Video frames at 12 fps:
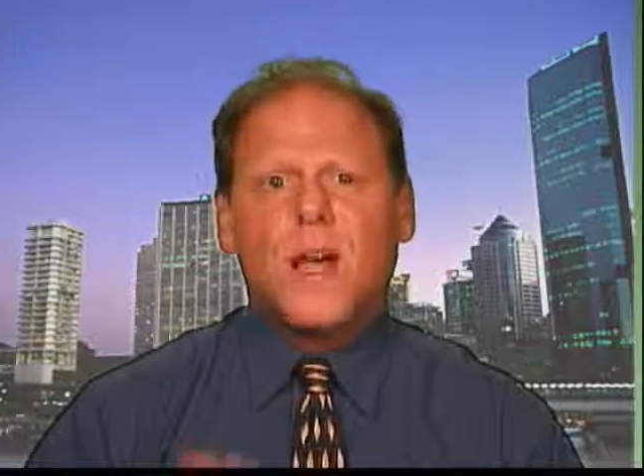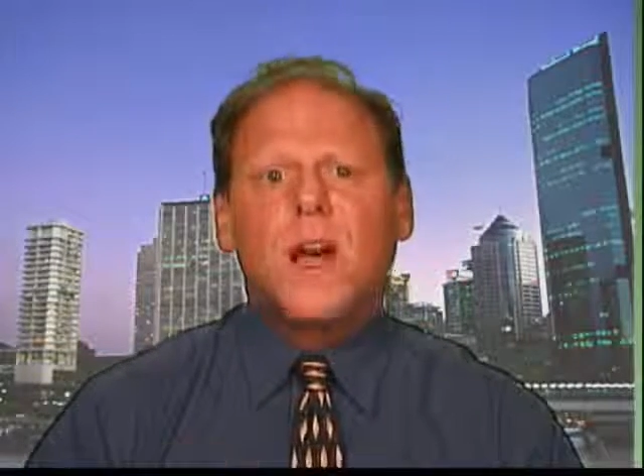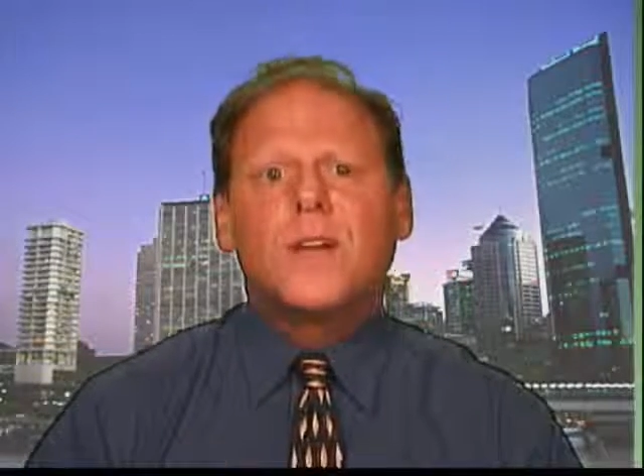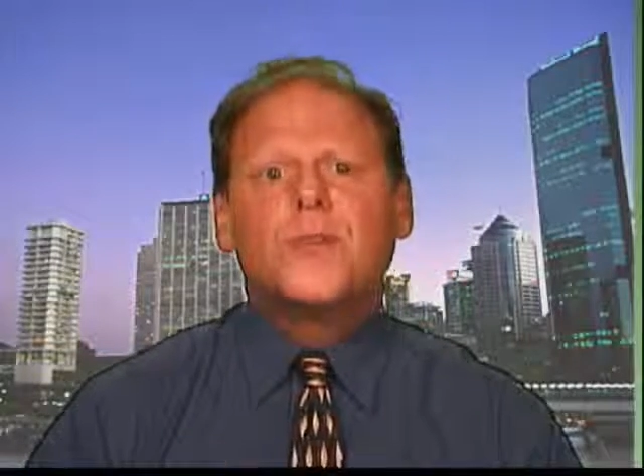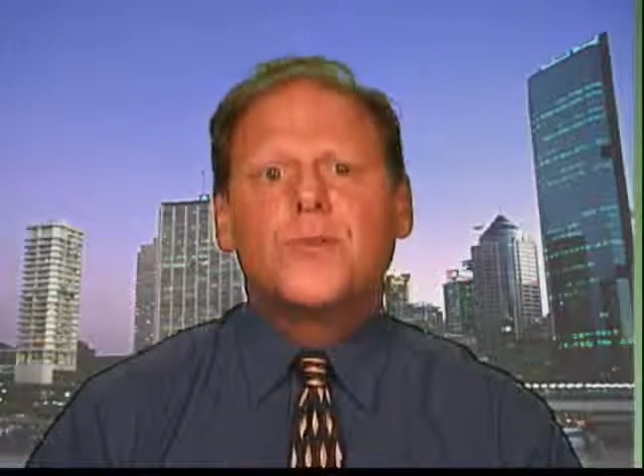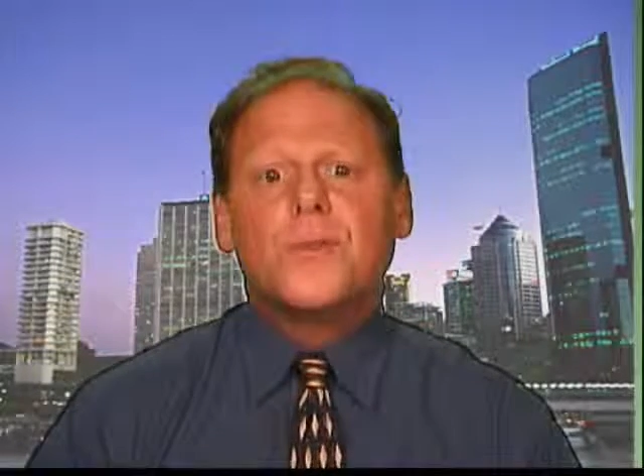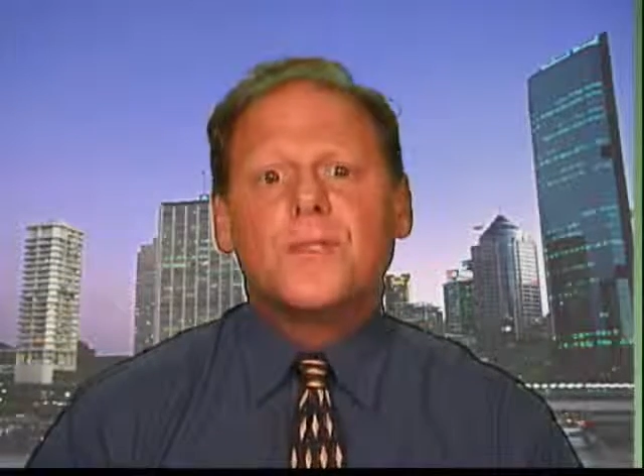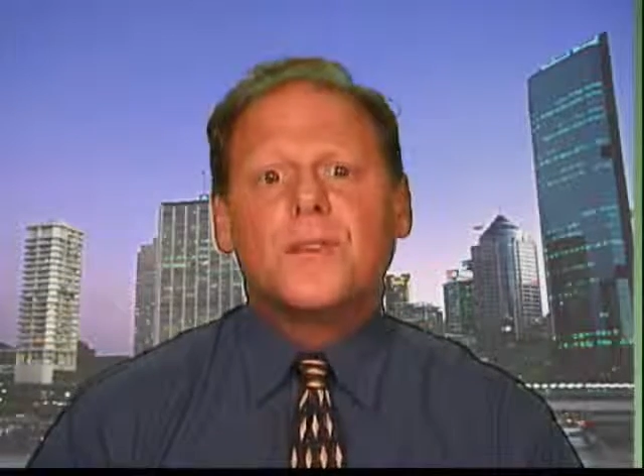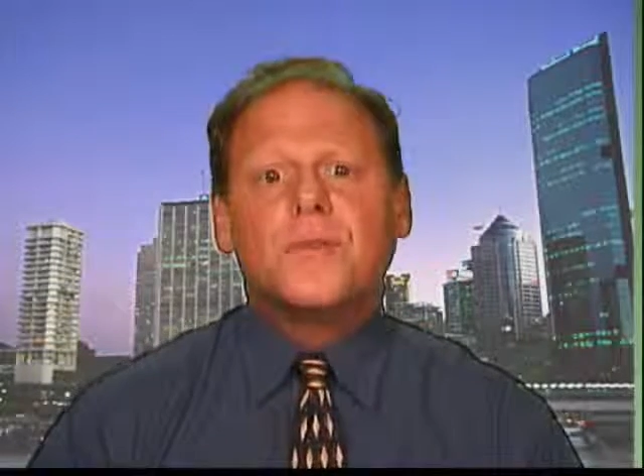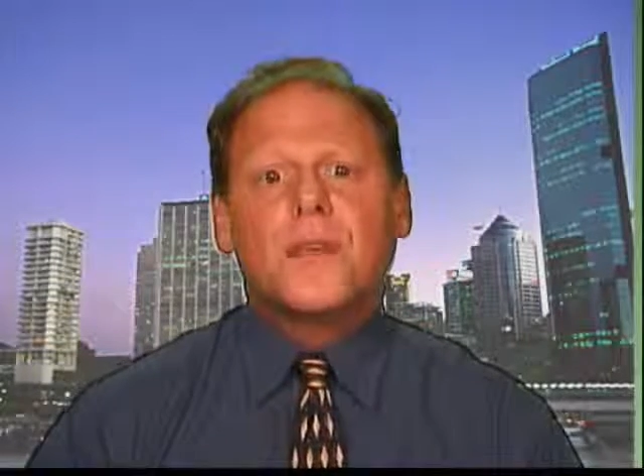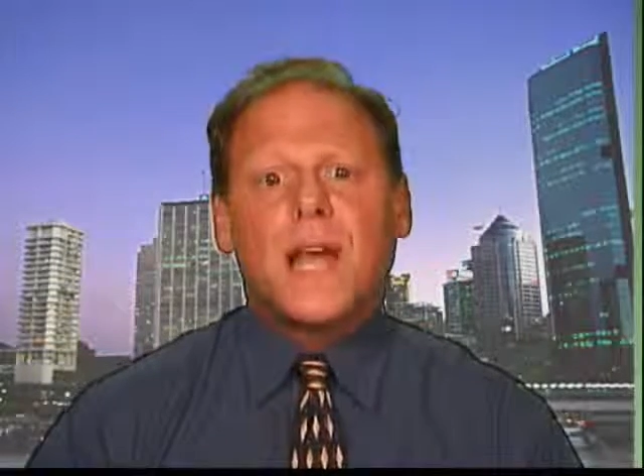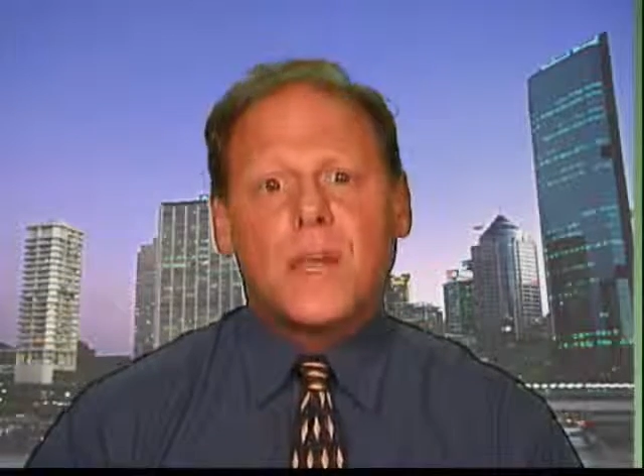hundreds
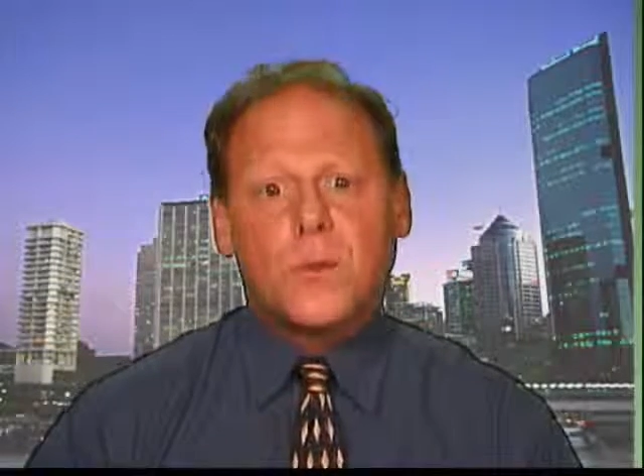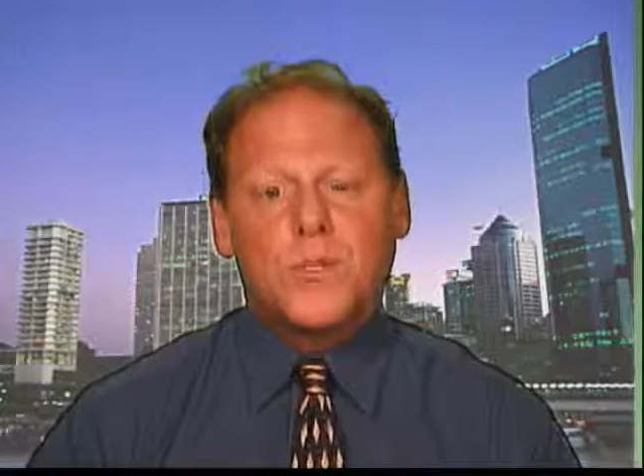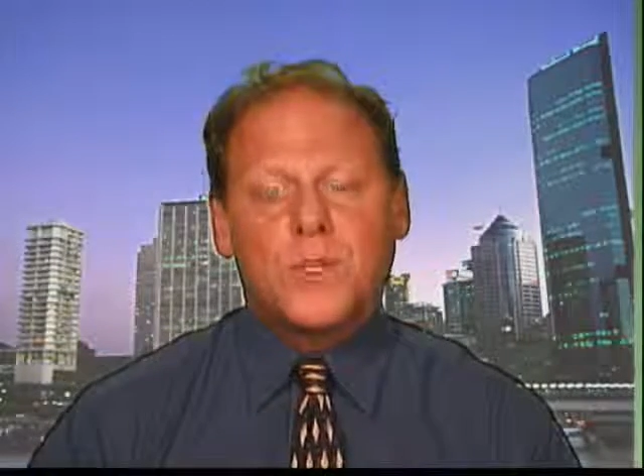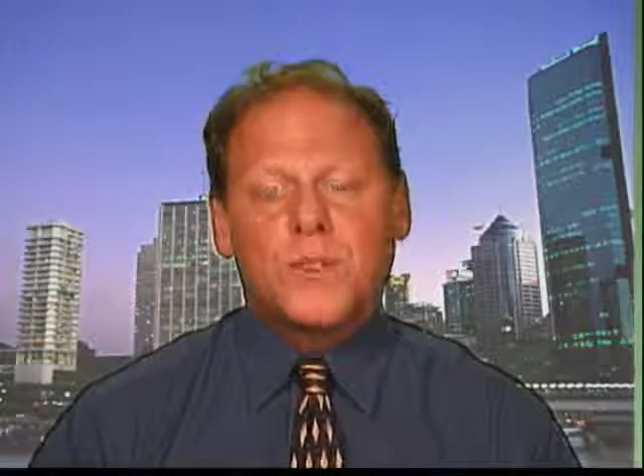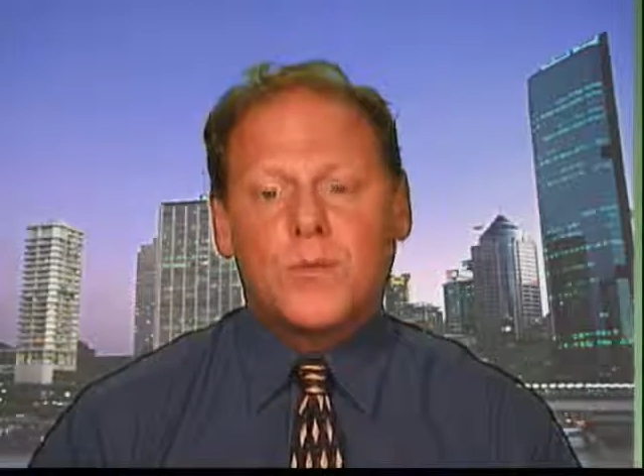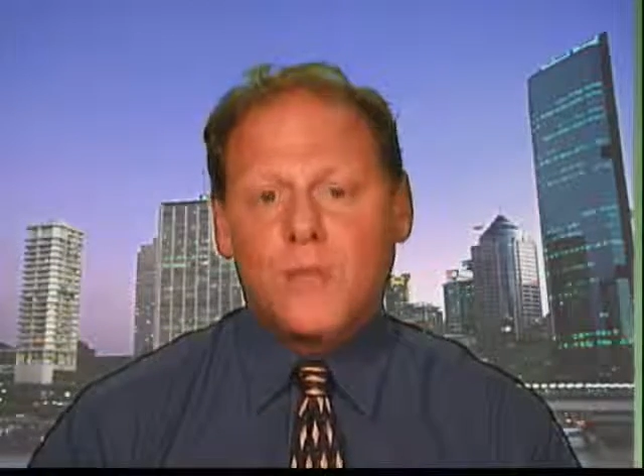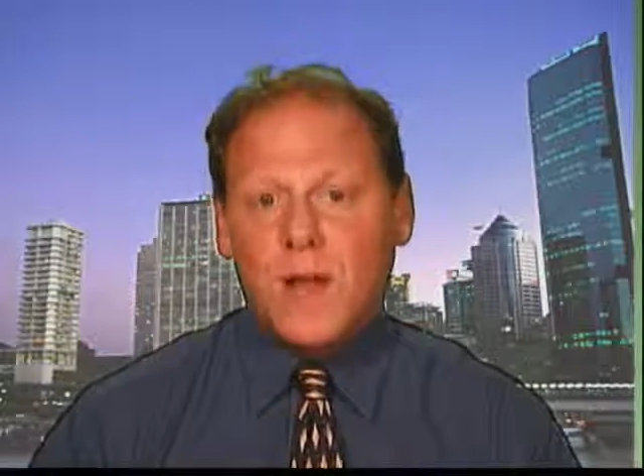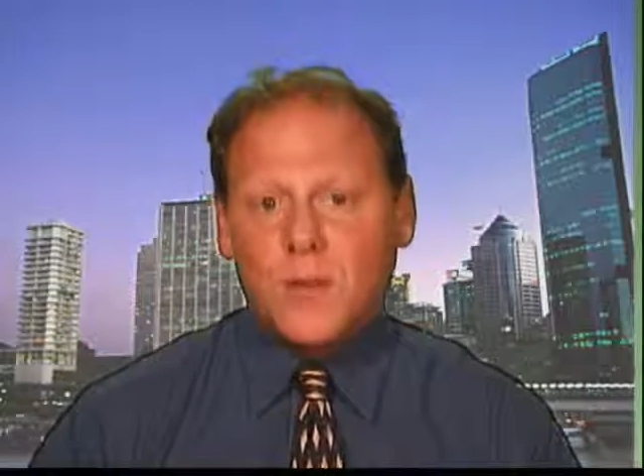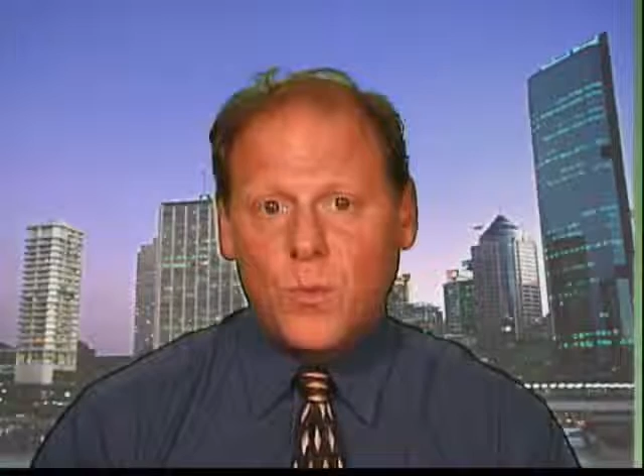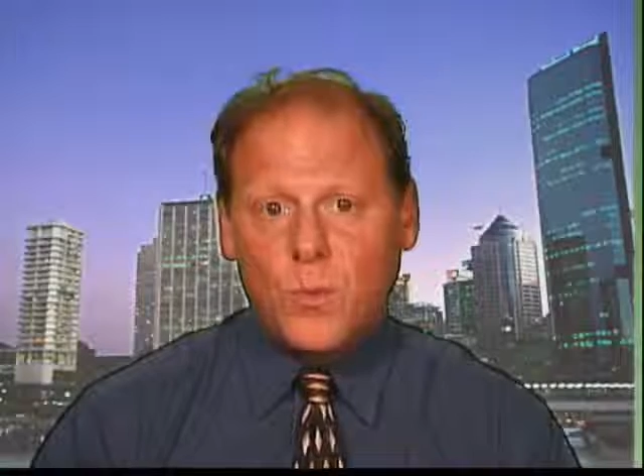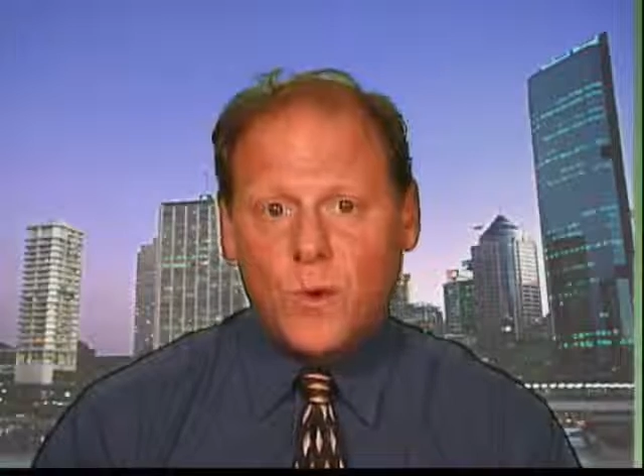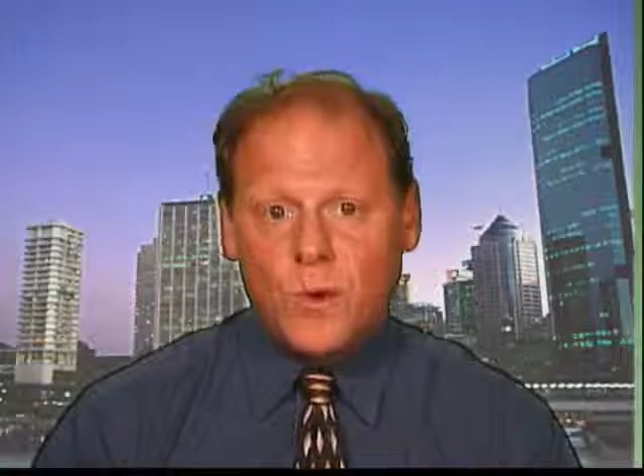of languages around
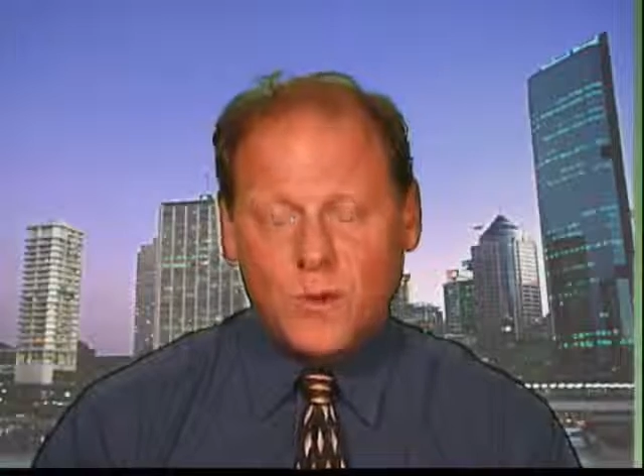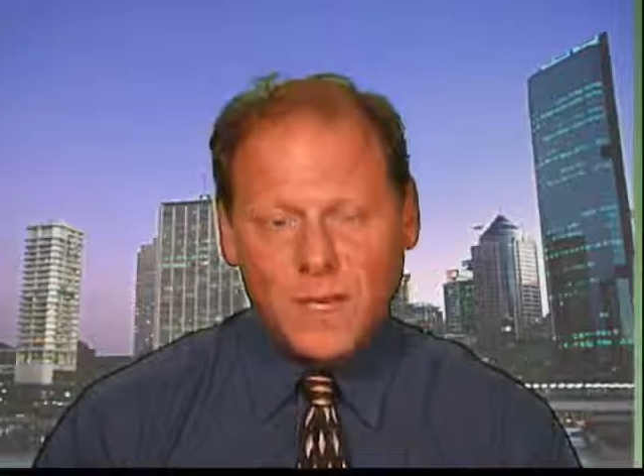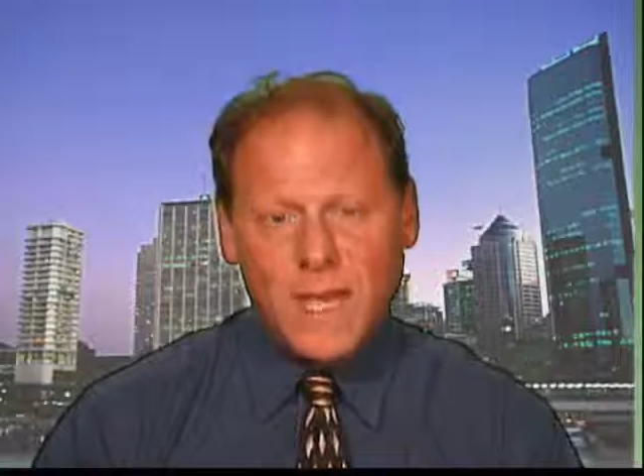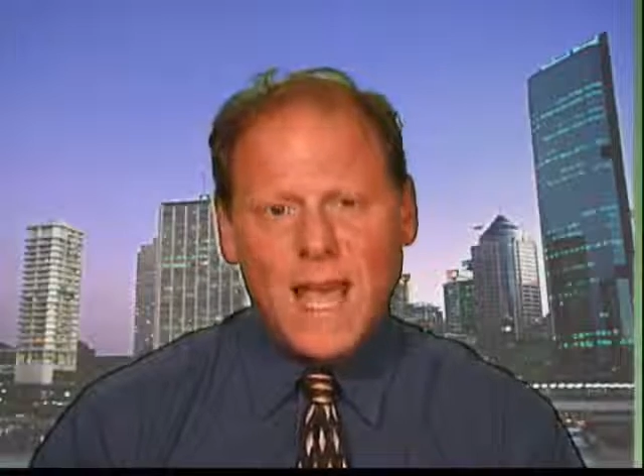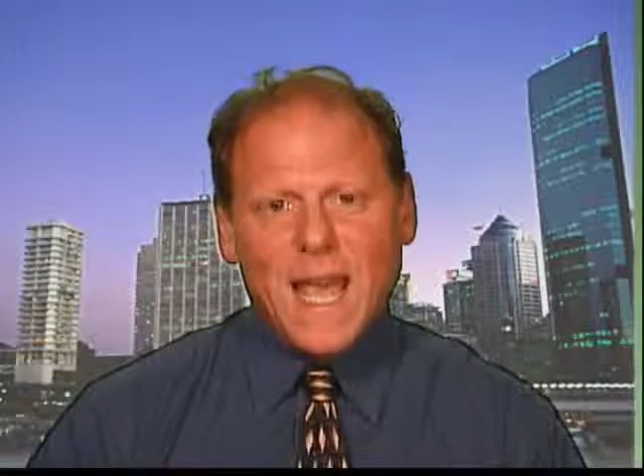the world,